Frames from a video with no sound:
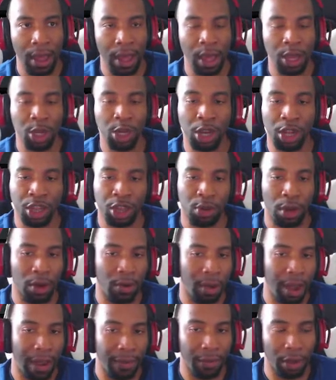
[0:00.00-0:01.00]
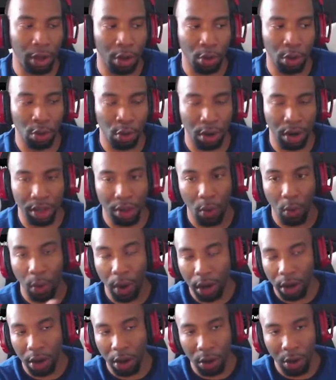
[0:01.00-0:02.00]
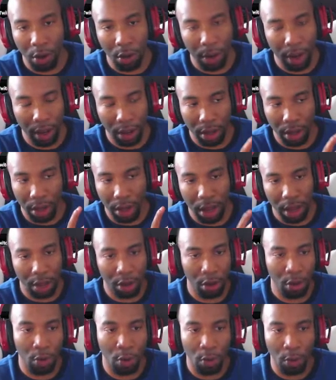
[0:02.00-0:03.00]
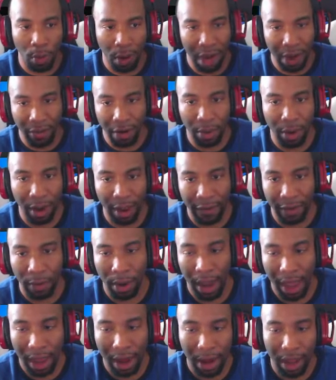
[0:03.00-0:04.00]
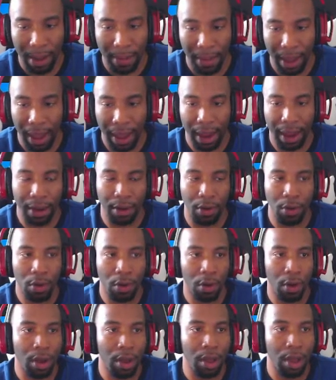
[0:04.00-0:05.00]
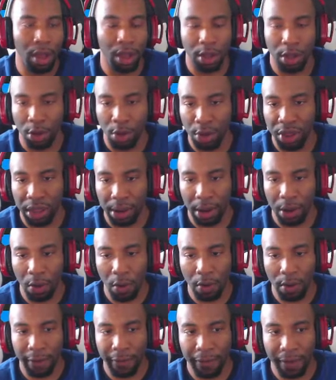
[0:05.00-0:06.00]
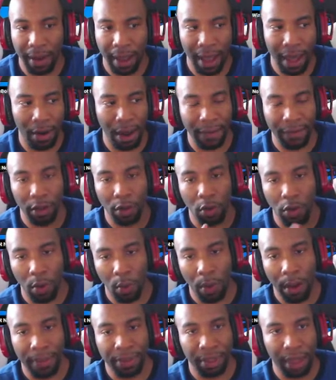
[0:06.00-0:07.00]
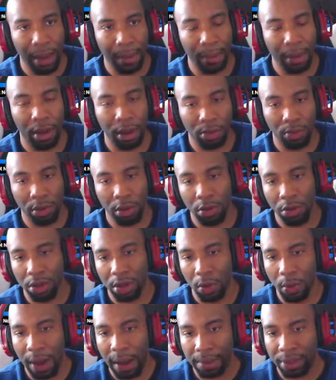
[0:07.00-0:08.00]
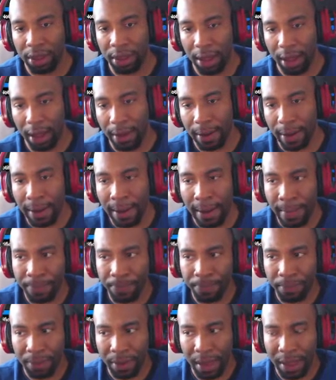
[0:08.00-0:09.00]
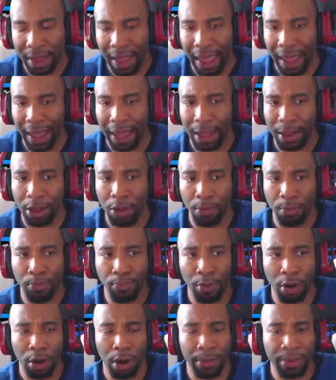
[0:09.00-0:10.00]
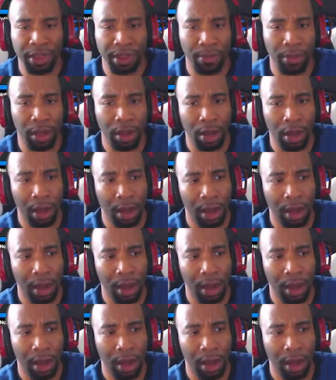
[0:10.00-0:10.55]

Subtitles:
just so I don't have to go to another window and do whatever I want. If I want to add a command or do something on the fly, I don't have to go on a website, because when you use a website, that can burn up some of your